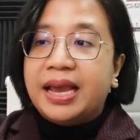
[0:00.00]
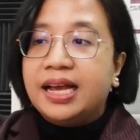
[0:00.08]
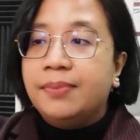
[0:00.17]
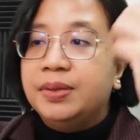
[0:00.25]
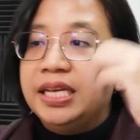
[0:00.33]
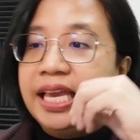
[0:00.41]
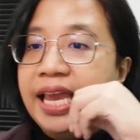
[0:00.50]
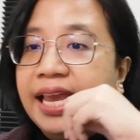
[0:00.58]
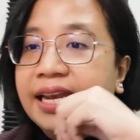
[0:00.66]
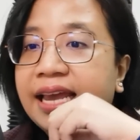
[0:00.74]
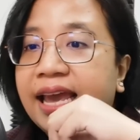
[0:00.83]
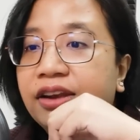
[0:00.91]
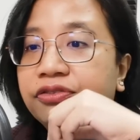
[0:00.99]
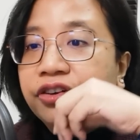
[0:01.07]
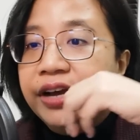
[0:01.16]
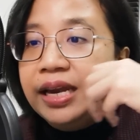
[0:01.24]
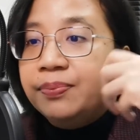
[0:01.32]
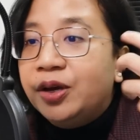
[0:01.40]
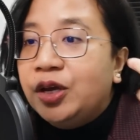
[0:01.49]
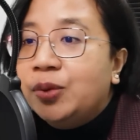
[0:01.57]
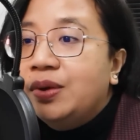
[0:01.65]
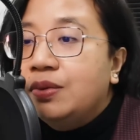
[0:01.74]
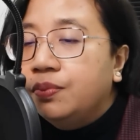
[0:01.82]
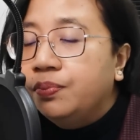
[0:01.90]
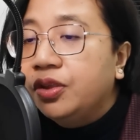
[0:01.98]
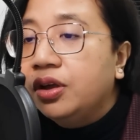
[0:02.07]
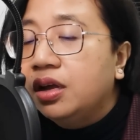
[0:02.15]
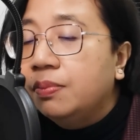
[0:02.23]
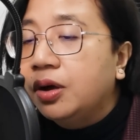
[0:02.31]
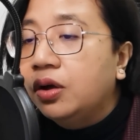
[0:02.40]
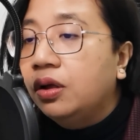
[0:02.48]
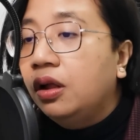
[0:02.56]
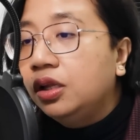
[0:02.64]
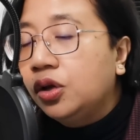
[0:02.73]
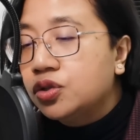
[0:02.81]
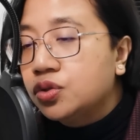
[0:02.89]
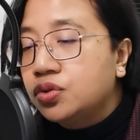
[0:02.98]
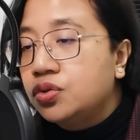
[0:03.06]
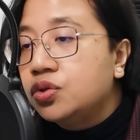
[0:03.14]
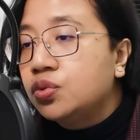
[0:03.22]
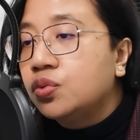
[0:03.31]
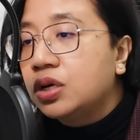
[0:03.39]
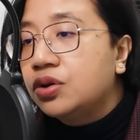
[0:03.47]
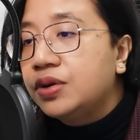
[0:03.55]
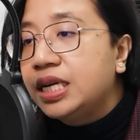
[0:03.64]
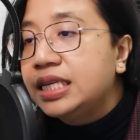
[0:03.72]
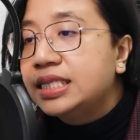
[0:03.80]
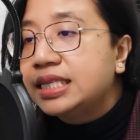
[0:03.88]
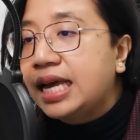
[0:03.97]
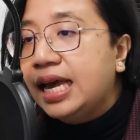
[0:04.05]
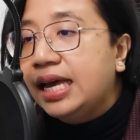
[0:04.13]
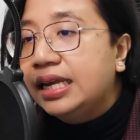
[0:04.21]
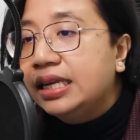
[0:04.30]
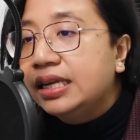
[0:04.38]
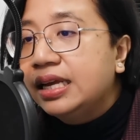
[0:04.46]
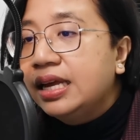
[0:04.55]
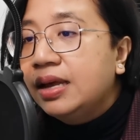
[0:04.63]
back up again and forget about about all those worries and